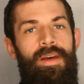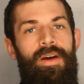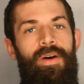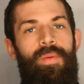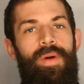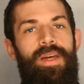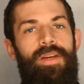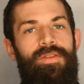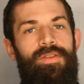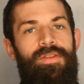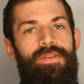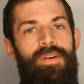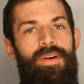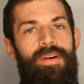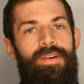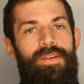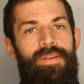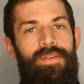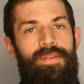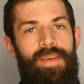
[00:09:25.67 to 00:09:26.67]
we can
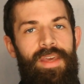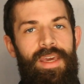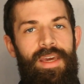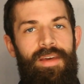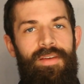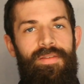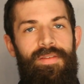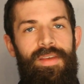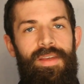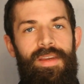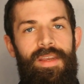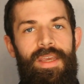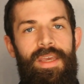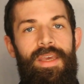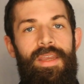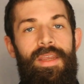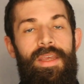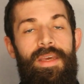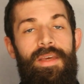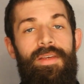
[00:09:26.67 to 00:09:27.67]
start to think that
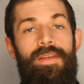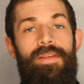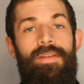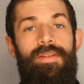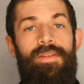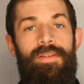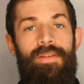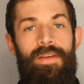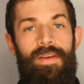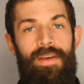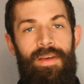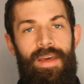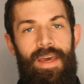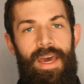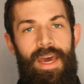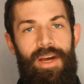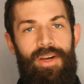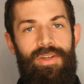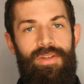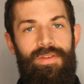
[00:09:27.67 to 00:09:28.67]
it is
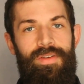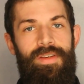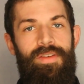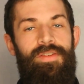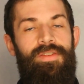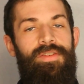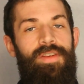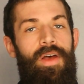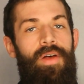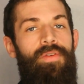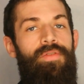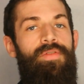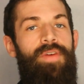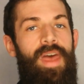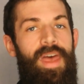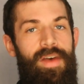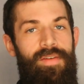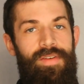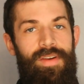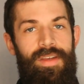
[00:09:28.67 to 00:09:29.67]
actually
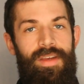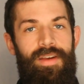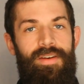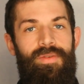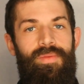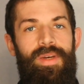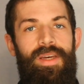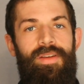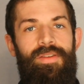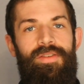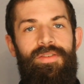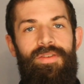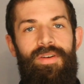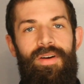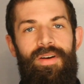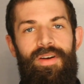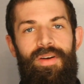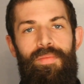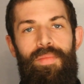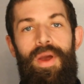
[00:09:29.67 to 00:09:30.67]
self-evident. We can
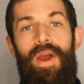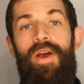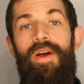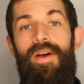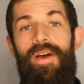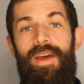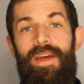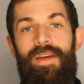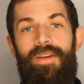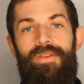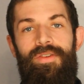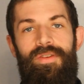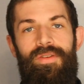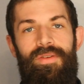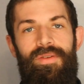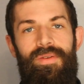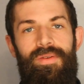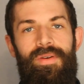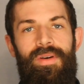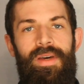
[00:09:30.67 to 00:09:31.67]
start comparing it
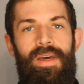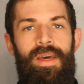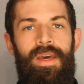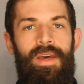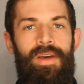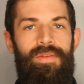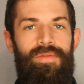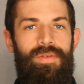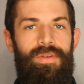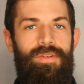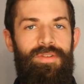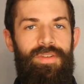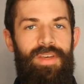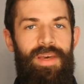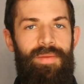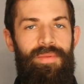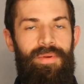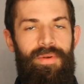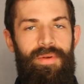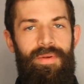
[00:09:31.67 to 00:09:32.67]
to, for
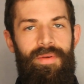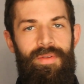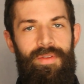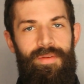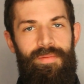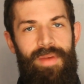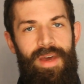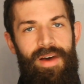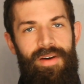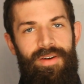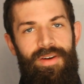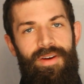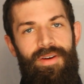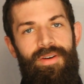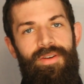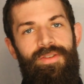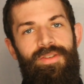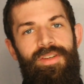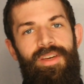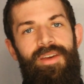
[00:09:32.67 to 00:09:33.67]
example, the Mount
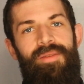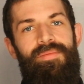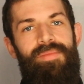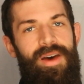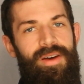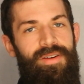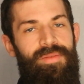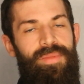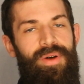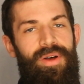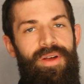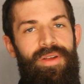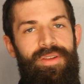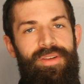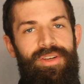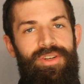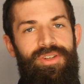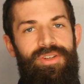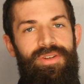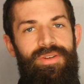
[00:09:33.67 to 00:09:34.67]
Gerizim, Mount
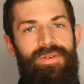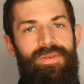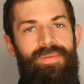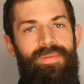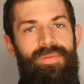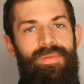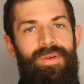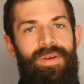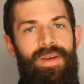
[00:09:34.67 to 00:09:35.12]
Ebal issue.